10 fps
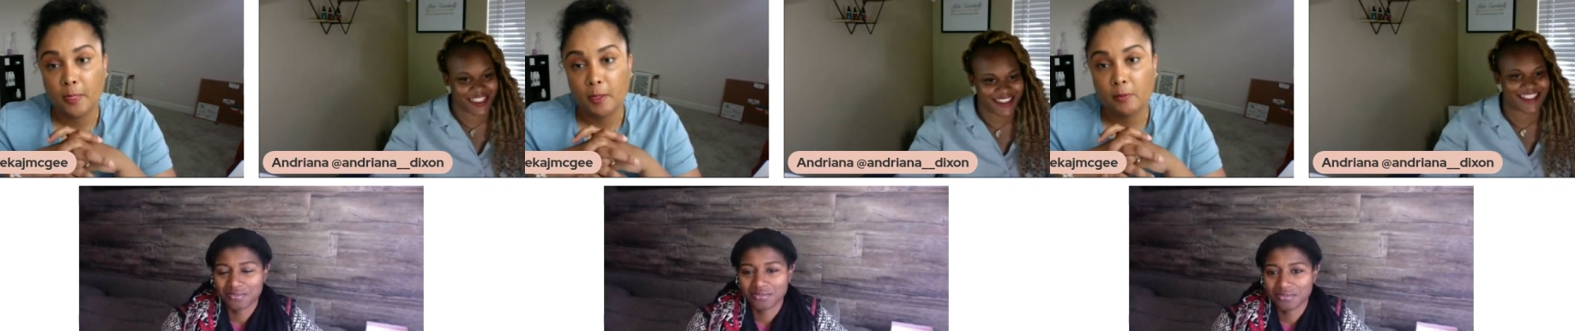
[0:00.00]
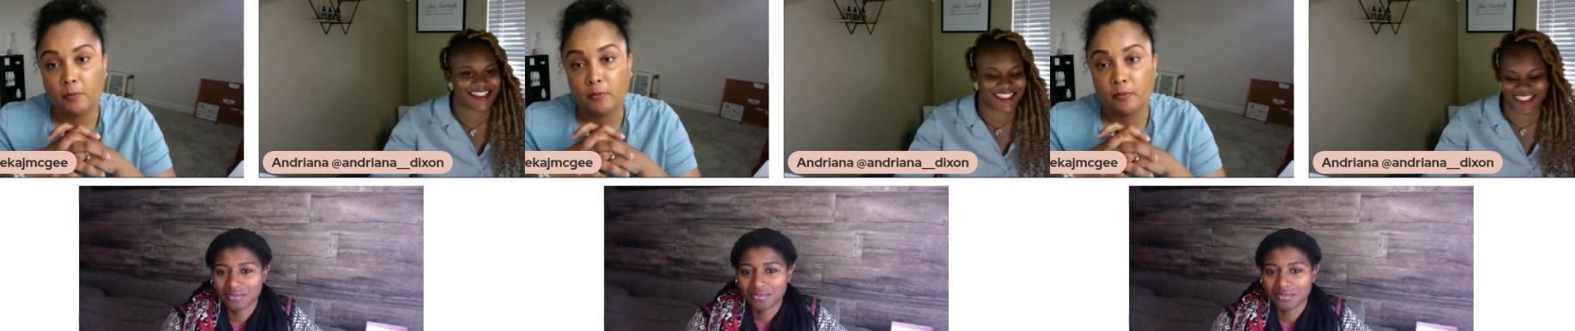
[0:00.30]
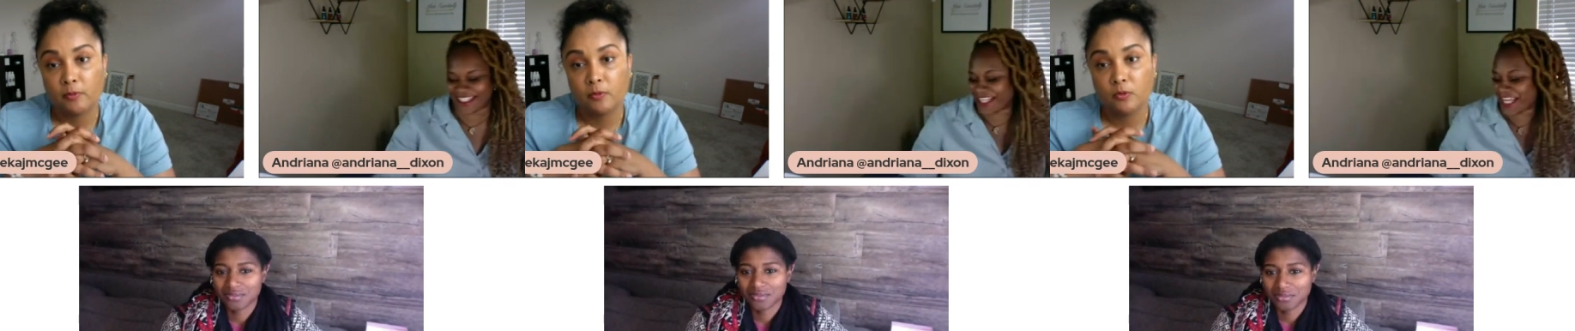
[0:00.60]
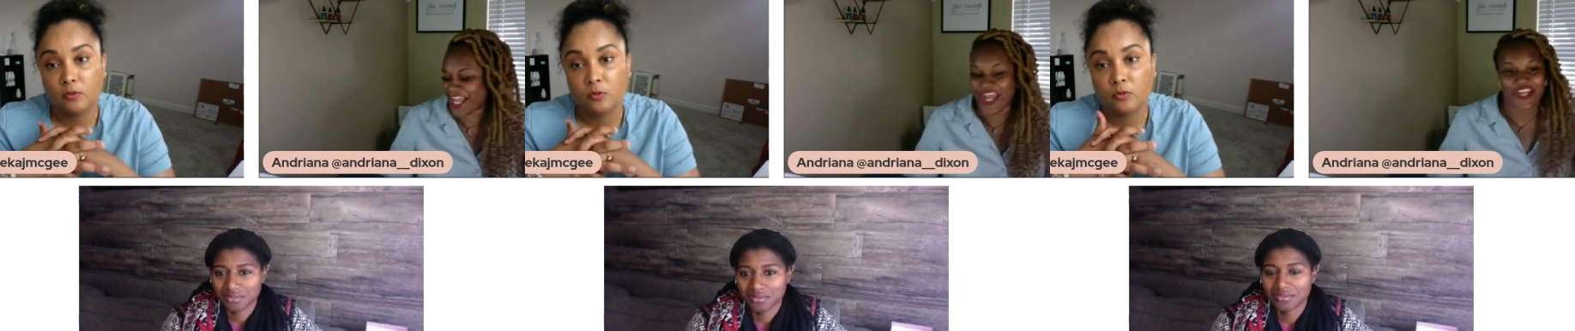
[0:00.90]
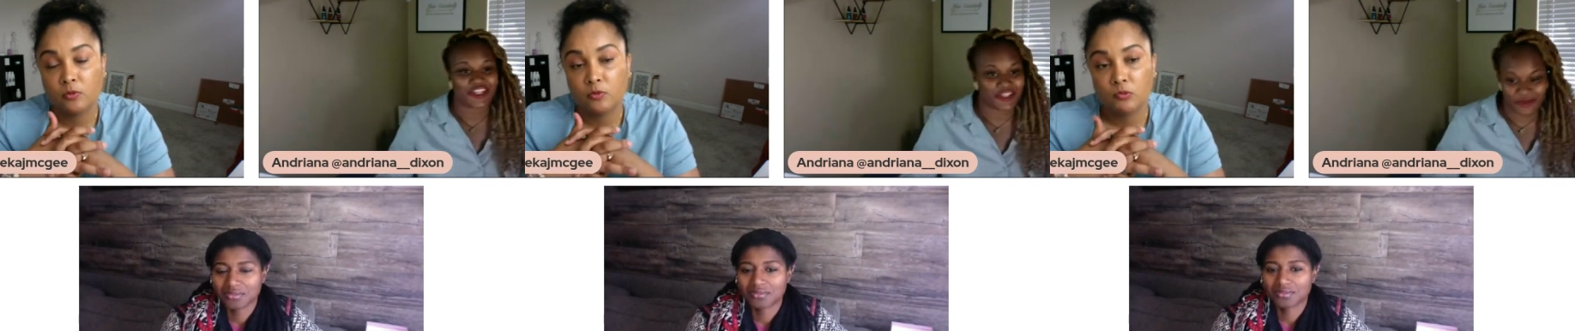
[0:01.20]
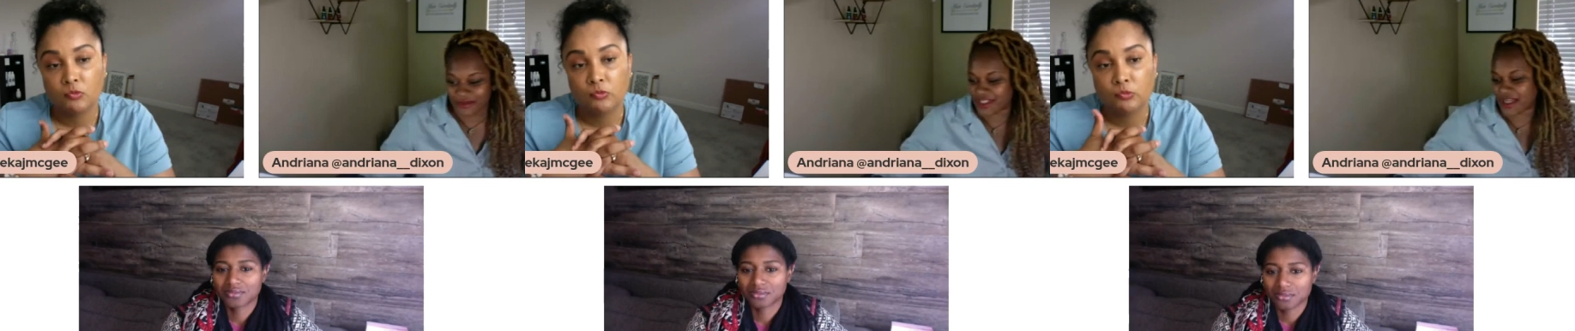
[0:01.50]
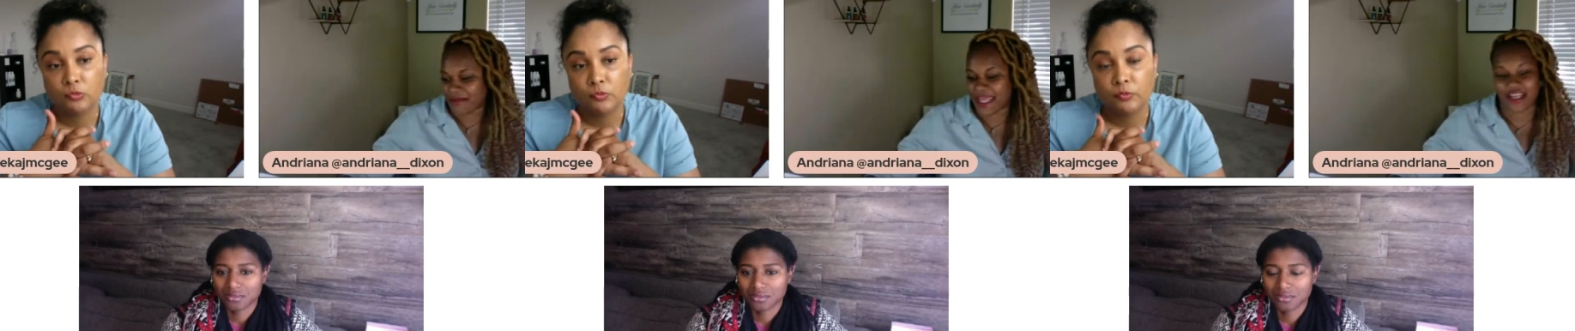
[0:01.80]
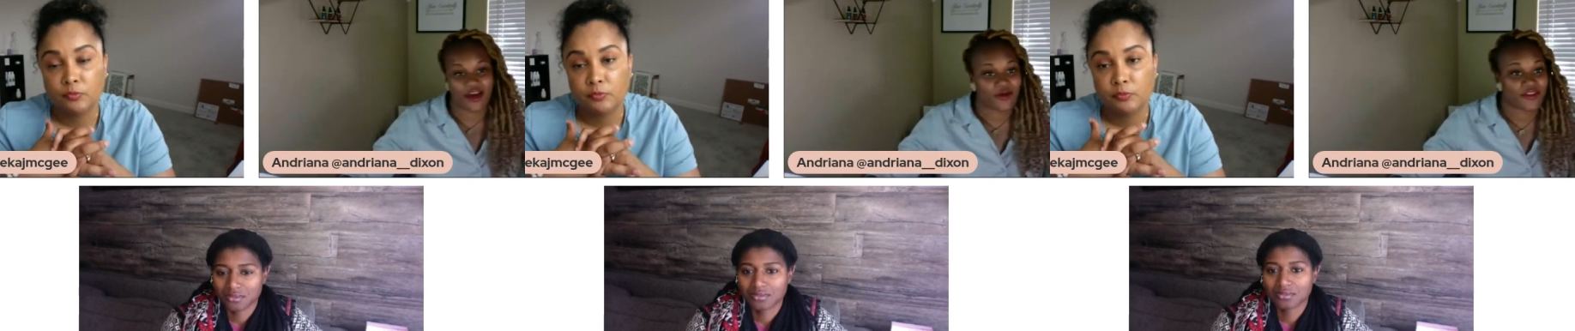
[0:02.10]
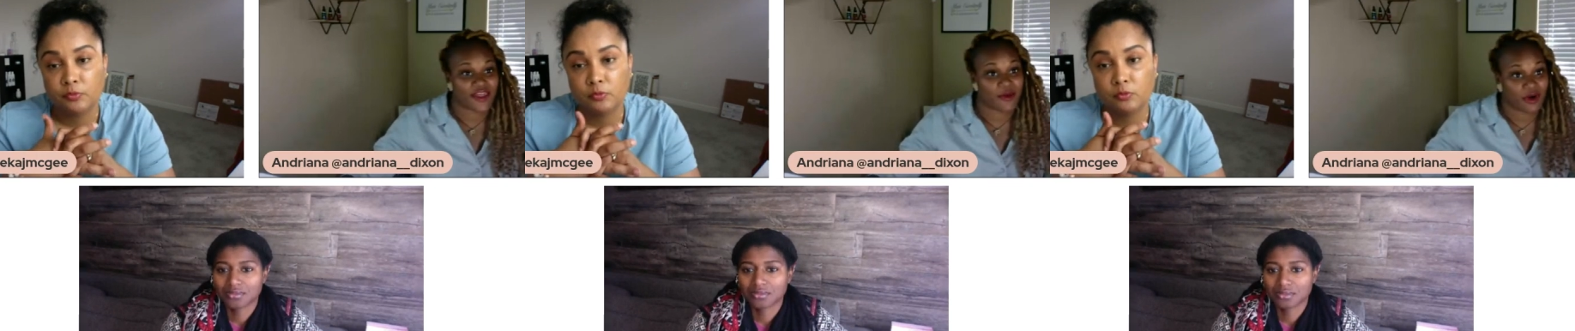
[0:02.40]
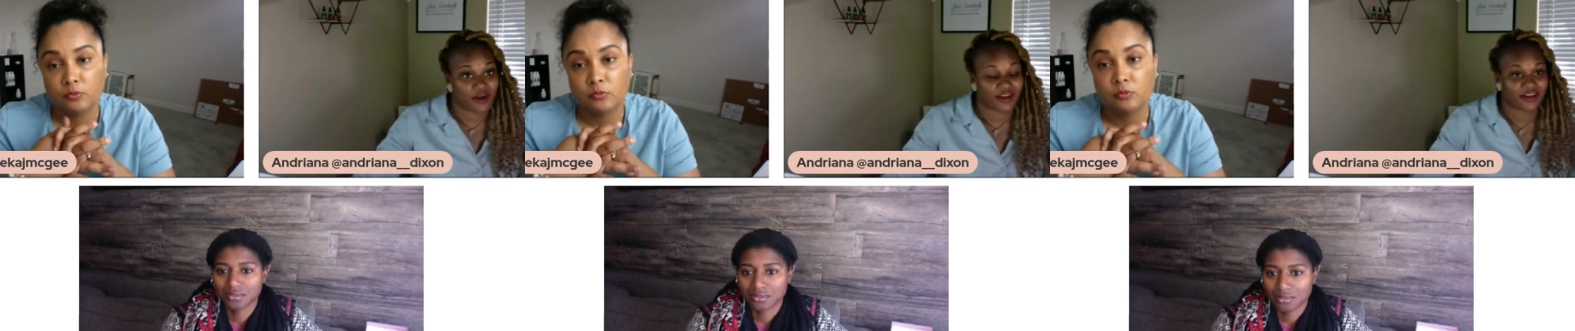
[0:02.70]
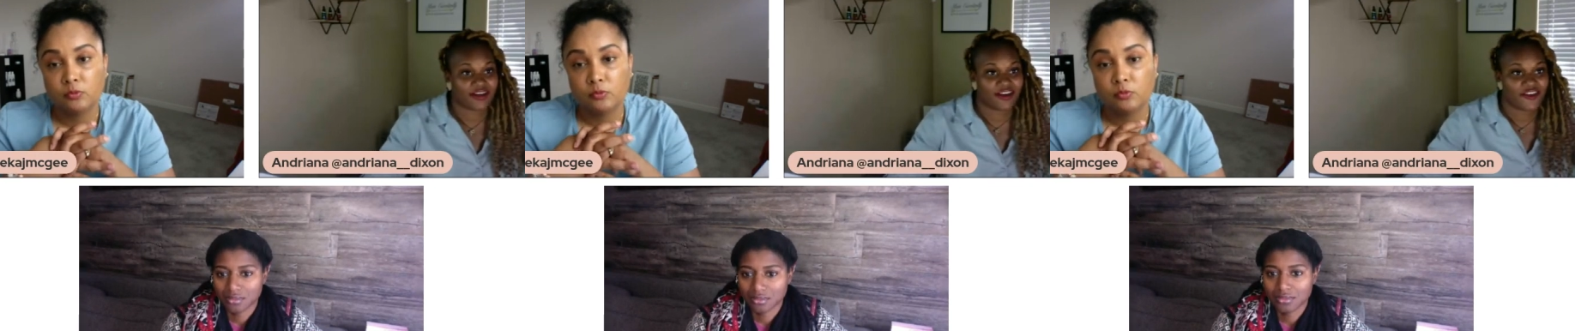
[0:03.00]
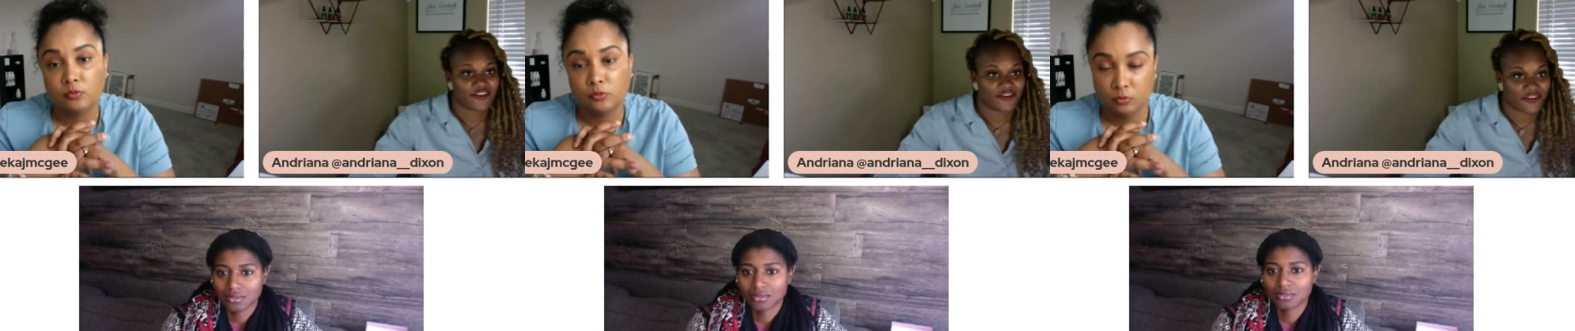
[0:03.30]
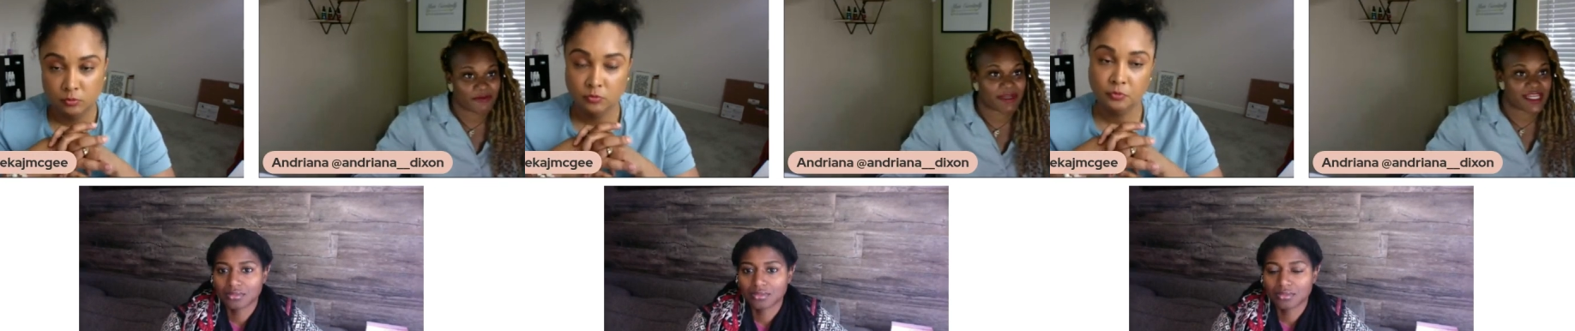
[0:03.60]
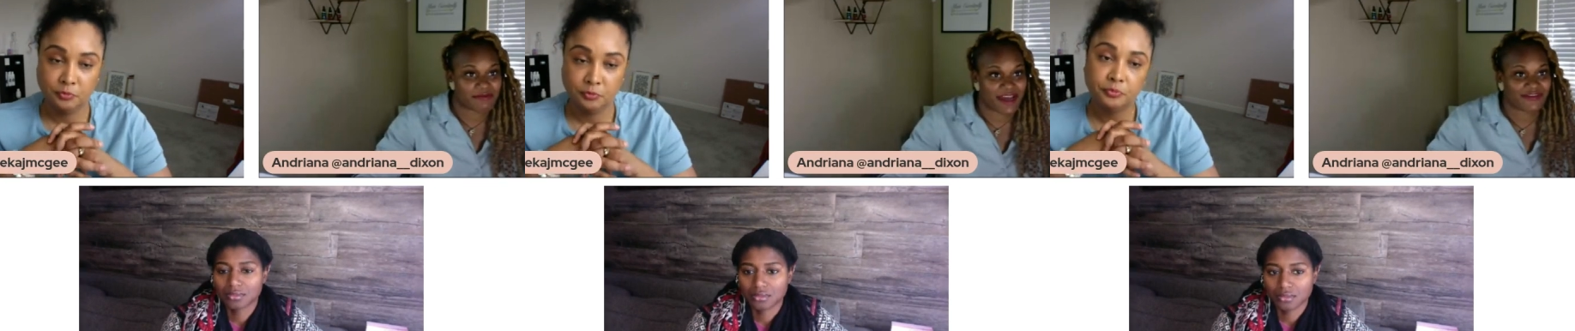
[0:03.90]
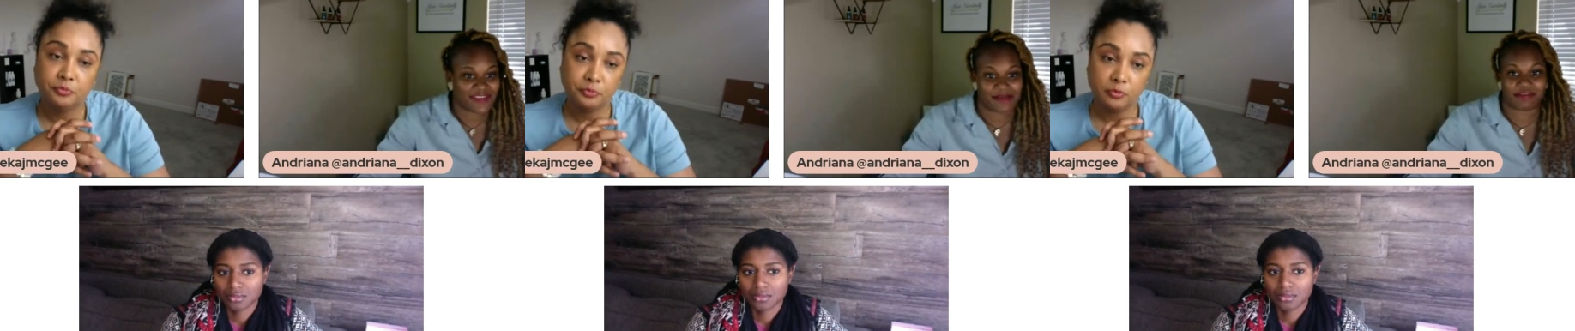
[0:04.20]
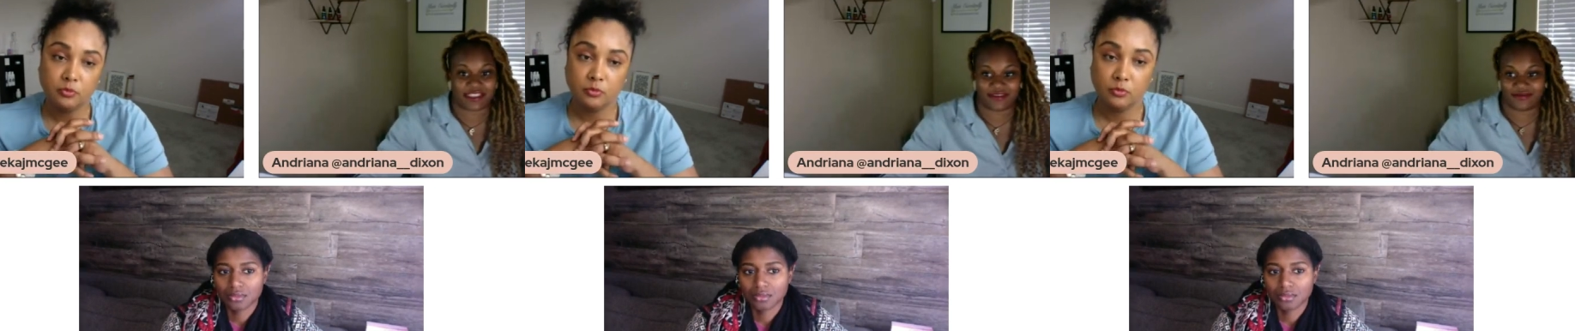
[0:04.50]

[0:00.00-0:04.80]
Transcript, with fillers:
Speaker 1: consistently use them and know that they work for me and my family.